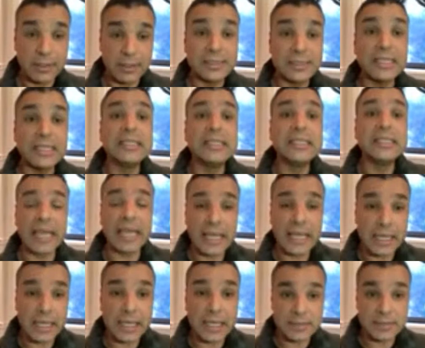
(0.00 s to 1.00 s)
The
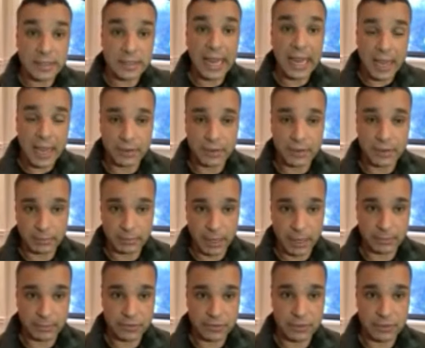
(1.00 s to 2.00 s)
day is at hand, the
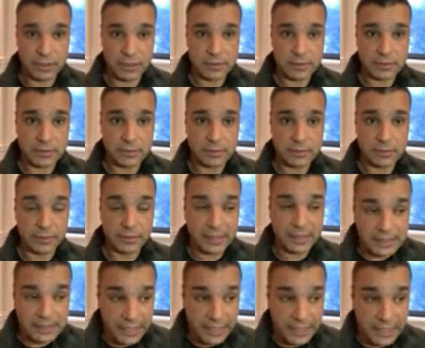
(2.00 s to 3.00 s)
Bible says. The
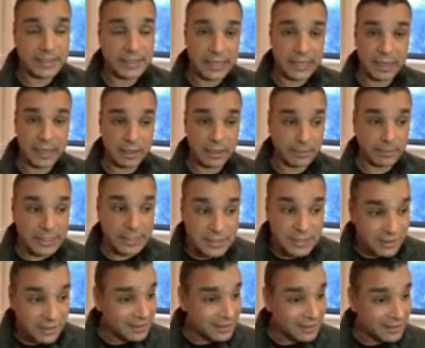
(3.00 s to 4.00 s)
day is at hand. That means
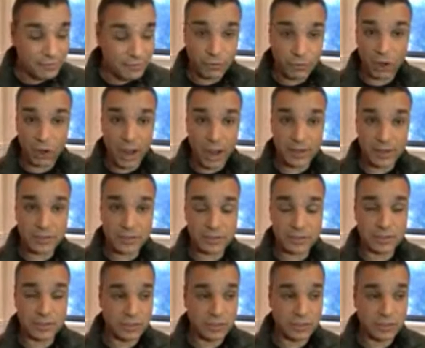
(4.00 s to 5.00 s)
for us,
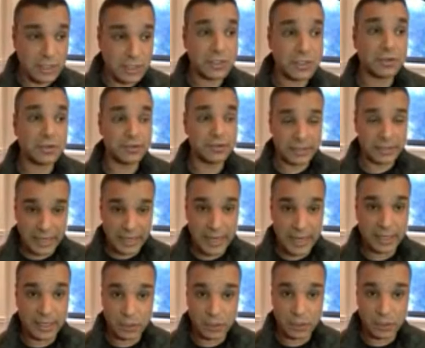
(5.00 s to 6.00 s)
the sons of the
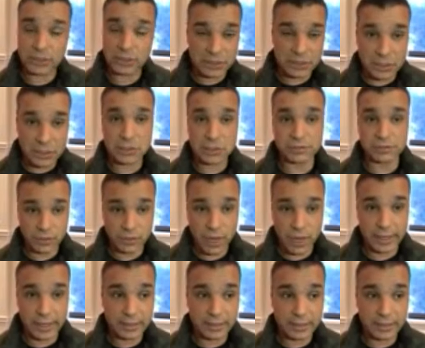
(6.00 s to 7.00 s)
day, not the sons of the
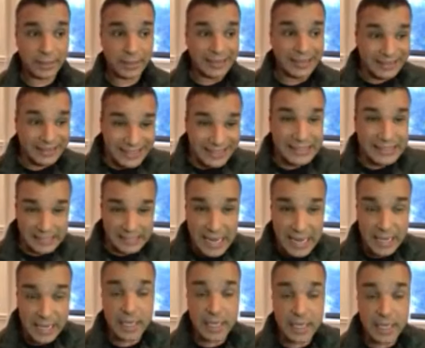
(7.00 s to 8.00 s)
night, the
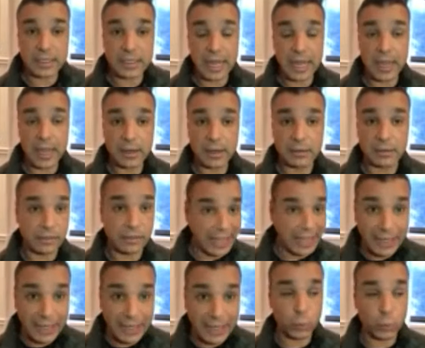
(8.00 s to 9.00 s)
day is at hand.
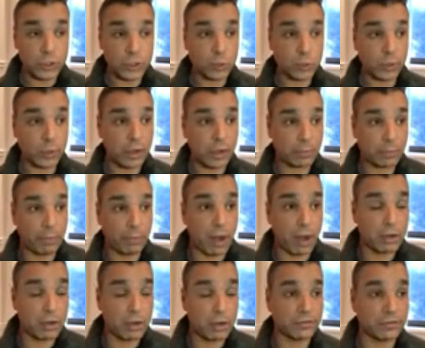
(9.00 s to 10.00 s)
That which we are
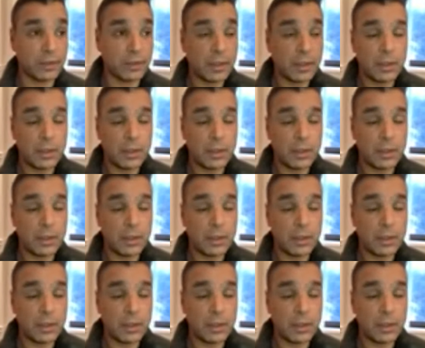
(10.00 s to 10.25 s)
part of.